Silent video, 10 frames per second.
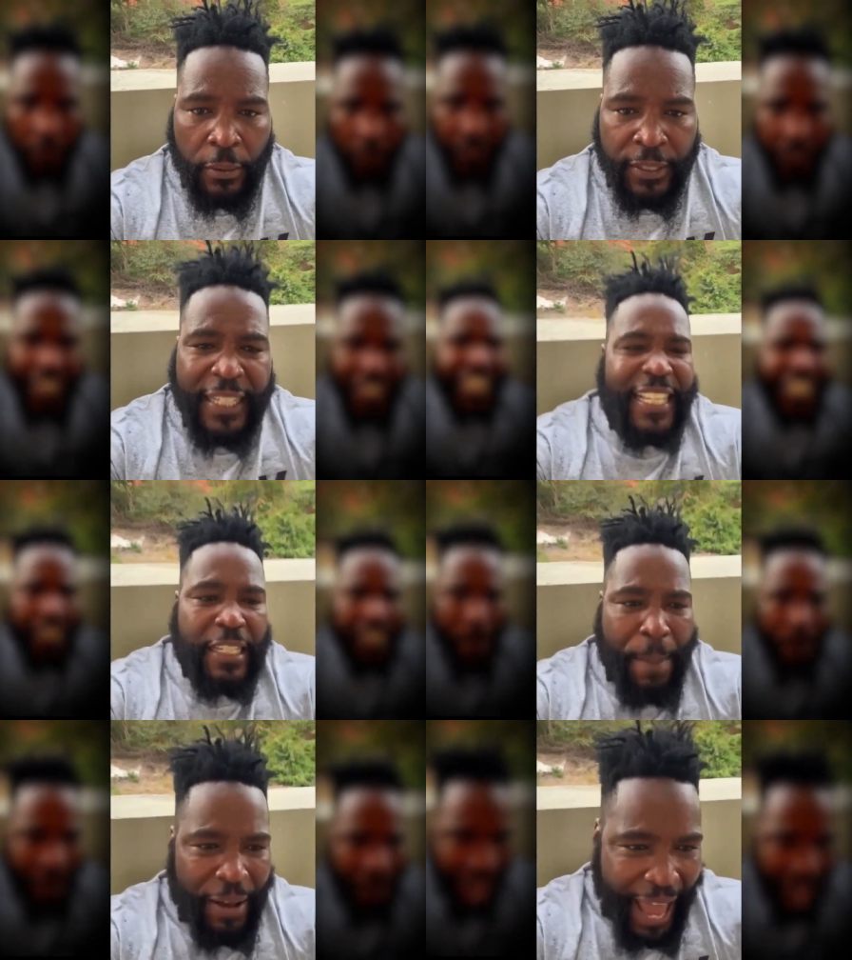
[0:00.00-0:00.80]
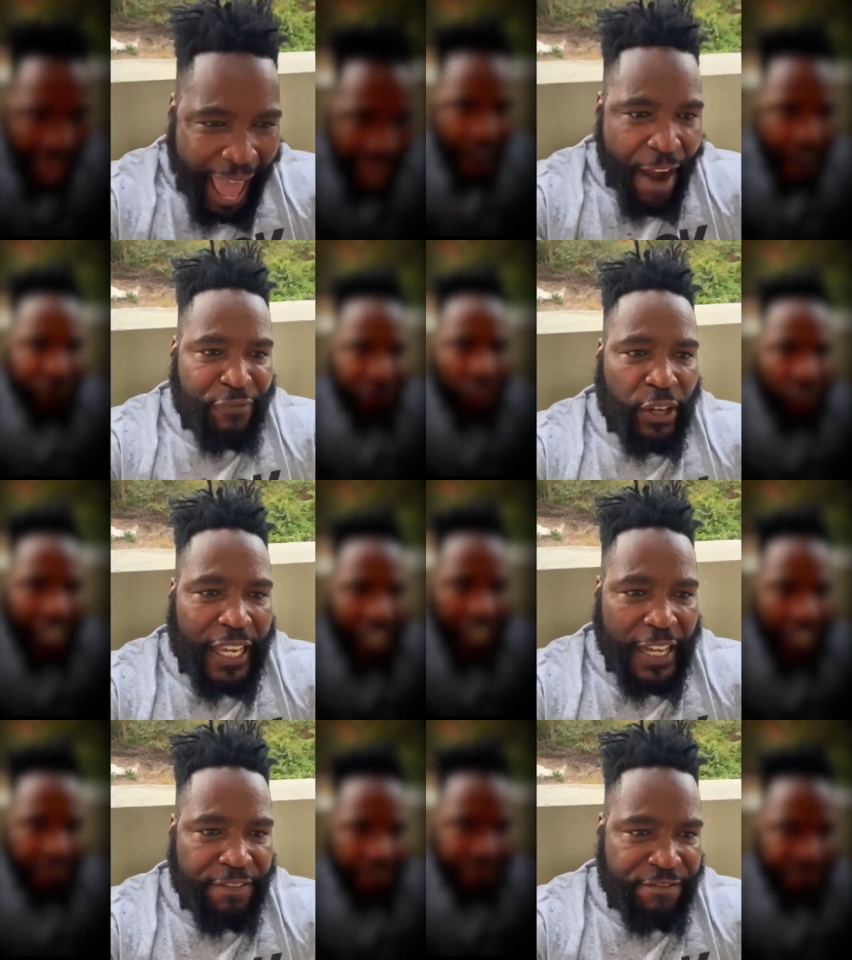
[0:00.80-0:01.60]
This is about
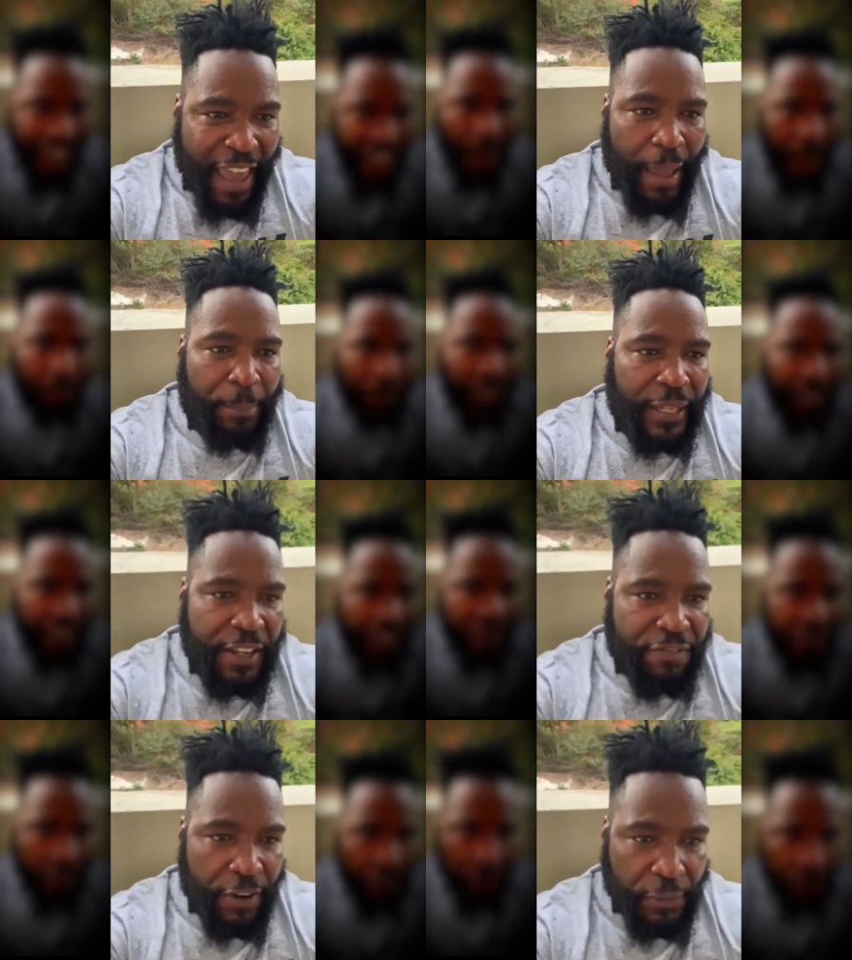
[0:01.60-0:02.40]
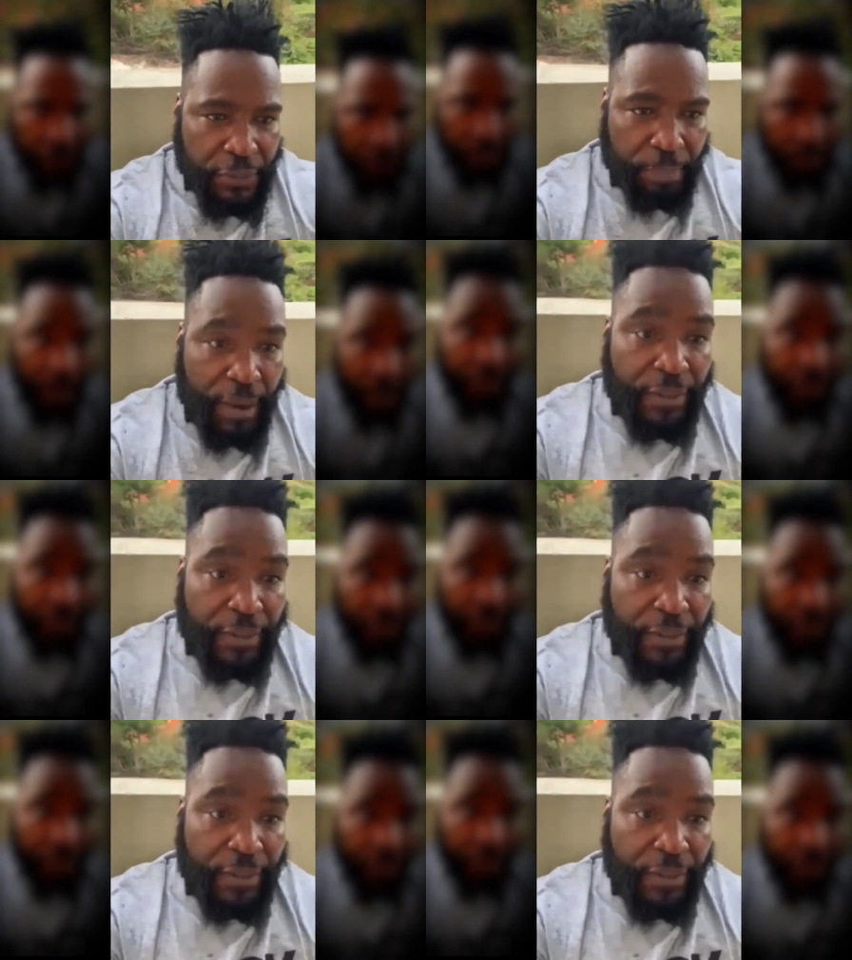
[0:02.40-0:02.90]
African family first, brother.